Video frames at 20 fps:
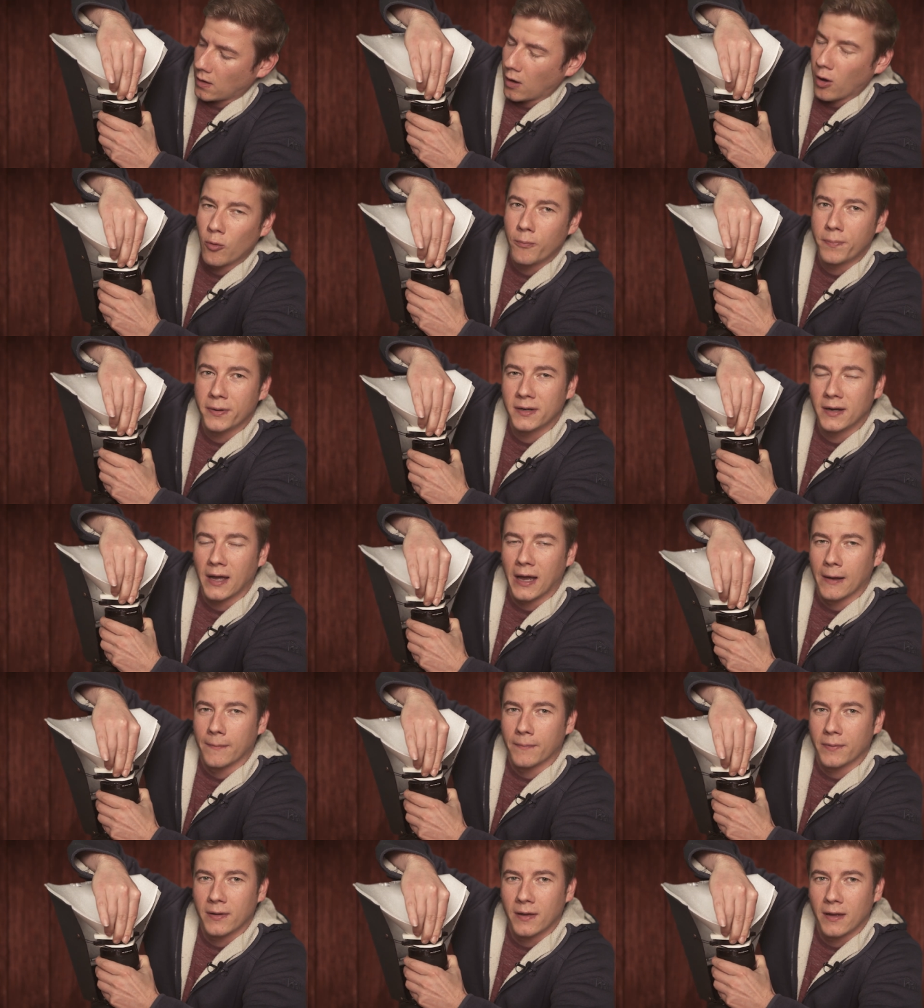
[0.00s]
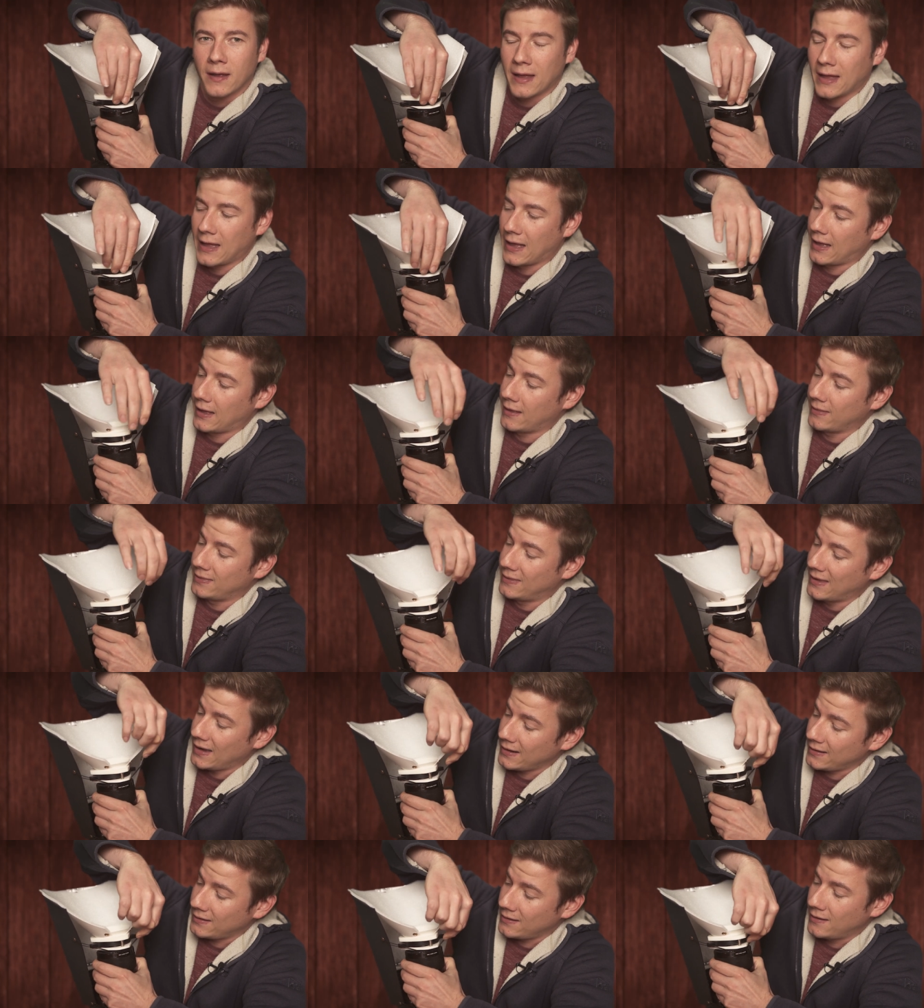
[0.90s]
open up. And
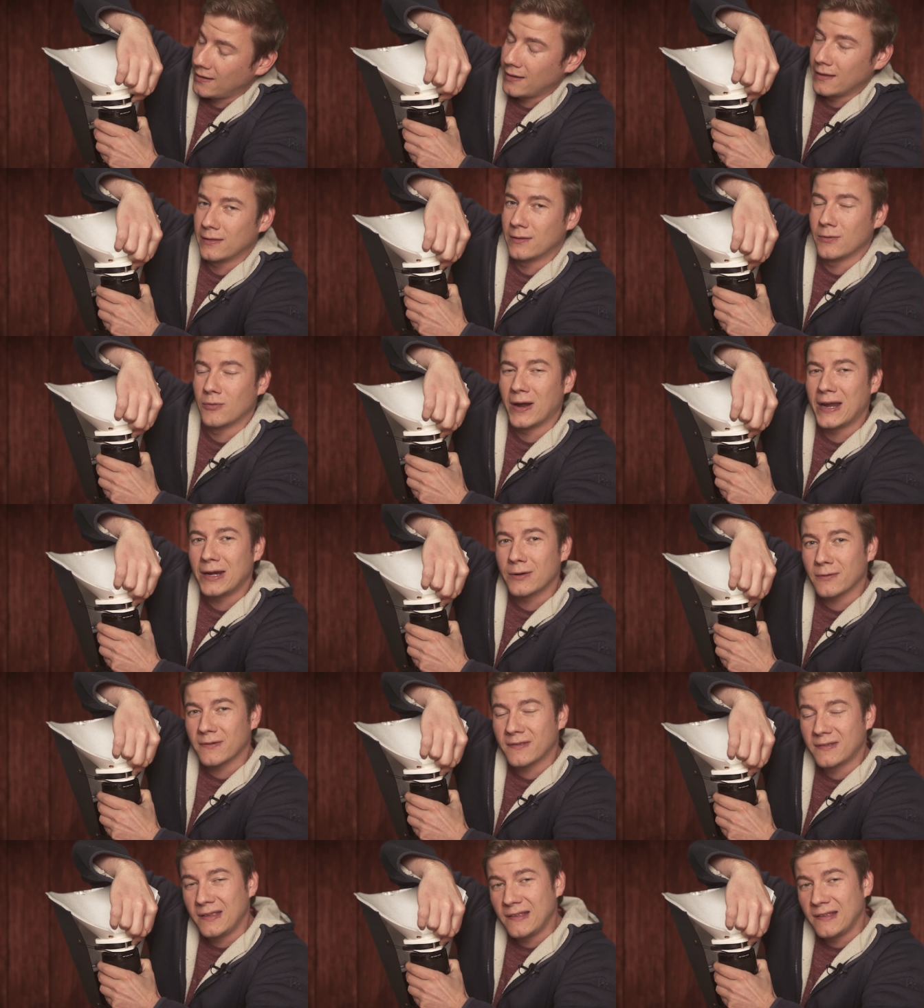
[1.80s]
then the Raynox